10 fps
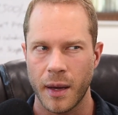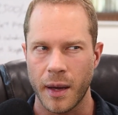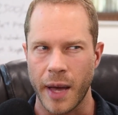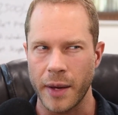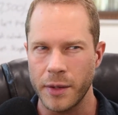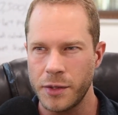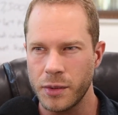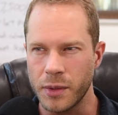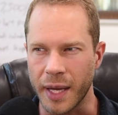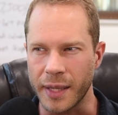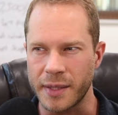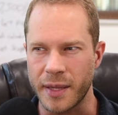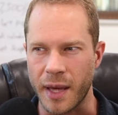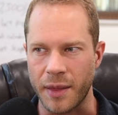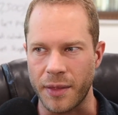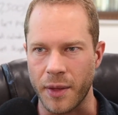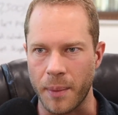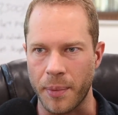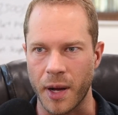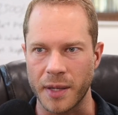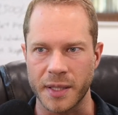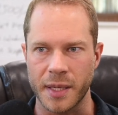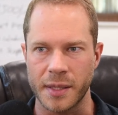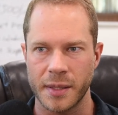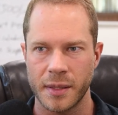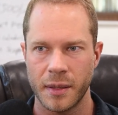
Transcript: how did you get to that thought process?